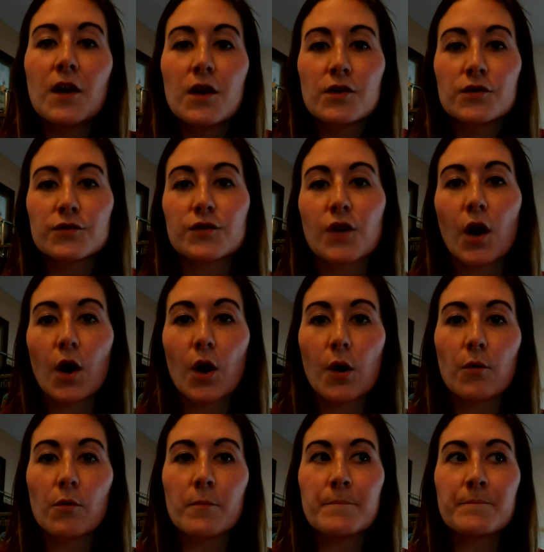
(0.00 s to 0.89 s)

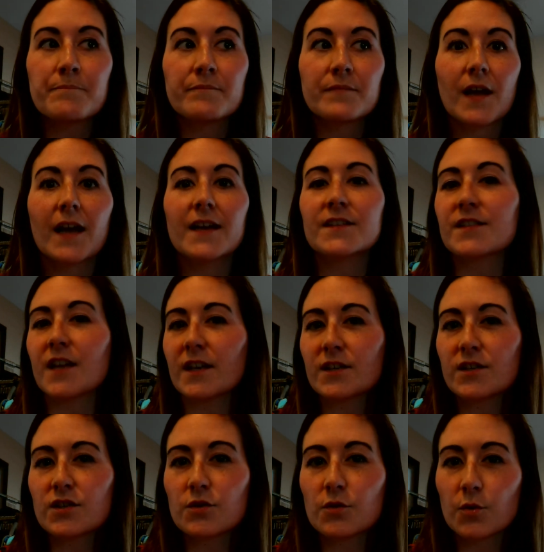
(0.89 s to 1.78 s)
So I decided
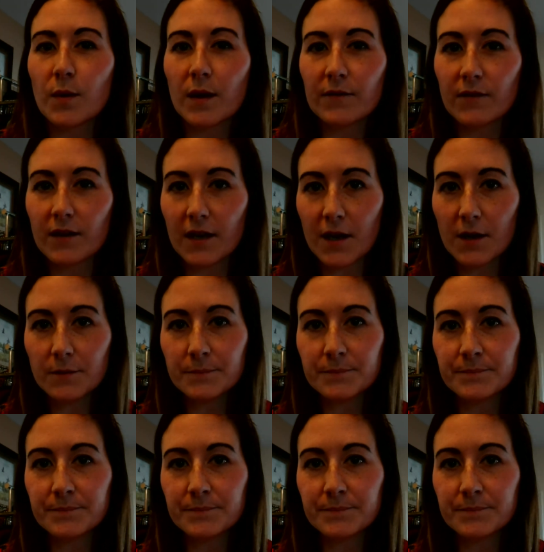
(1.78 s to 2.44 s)
to do a quick video